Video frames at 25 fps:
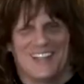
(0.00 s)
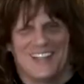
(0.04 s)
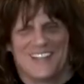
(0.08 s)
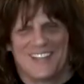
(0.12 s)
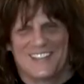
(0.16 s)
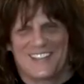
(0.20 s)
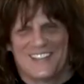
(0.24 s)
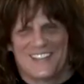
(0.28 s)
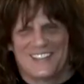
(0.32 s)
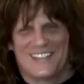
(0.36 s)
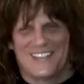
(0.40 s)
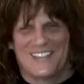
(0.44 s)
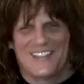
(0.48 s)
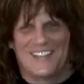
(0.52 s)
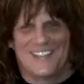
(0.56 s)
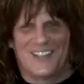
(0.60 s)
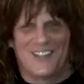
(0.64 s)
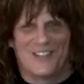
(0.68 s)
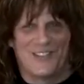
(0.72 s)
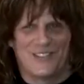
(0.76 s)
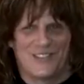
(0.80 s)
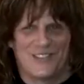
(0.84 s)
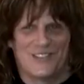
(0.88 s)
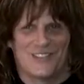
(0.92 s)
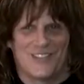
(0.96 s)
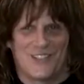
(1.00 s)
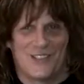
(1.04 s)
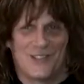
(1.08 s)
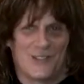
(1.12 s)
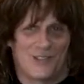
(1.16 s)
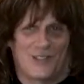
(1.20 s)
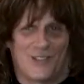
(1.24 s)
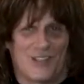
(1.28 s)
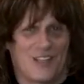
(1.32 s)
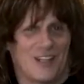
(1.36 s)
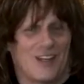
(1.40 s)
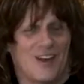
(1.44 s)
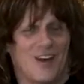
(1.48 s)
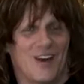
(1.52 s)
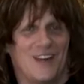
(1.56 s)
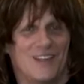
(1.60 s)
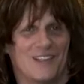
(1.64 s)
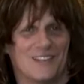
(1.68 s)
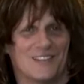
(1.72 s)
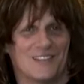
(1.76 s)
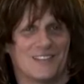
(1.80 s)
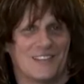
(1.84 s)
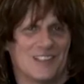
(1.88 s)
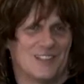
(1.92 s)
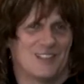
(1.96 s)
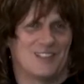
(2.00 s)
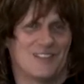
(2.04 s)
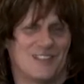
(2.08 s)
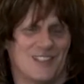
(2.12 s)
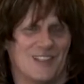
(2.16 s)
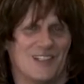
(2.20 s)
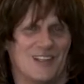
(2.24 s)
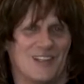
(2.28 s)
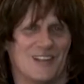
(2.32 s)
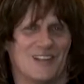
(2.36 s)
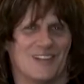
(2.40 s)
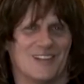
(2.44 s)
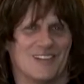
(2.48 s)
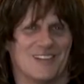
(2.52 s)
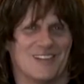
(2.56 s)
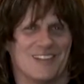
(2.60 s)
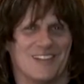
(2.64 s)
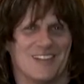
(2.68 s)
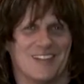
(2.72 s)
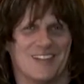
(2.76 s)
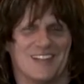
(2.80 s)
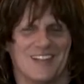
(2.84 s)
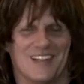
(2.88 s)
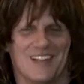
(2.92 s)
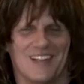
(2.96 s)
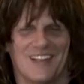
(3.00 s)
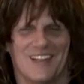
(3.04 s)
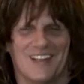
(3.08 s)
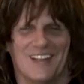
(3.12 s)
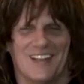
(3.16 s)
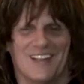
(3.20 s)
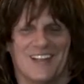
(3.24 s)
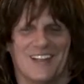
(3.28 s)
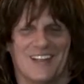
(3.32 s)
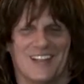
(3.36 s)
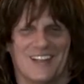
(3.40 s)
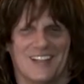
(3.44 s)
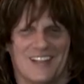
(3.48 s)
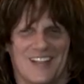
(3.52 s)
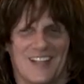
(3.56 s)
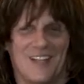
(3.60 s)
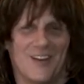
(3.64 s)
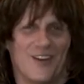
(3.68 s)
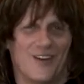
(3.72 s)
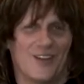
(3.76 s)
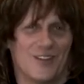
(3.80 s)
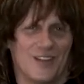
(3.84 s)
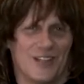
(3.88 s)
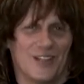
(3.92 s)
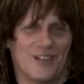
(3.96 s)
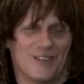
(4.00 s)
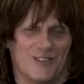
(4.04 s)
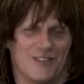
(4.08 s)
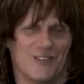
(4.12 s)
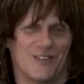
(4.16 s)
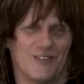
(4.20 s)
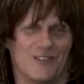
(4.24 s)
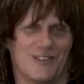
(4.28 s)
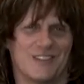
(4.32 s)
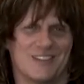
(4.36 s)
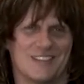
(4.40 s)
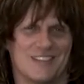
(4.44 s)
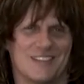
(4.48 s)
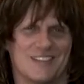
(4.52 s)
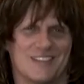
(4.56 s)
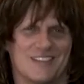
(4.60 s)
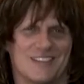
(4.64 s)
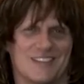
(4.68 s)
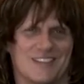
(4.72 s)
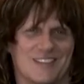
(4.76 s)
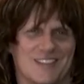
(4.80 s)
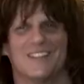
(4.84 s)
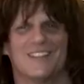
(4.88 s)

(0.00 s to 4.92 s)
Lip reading: because those are the idols. They still are, they are the influences.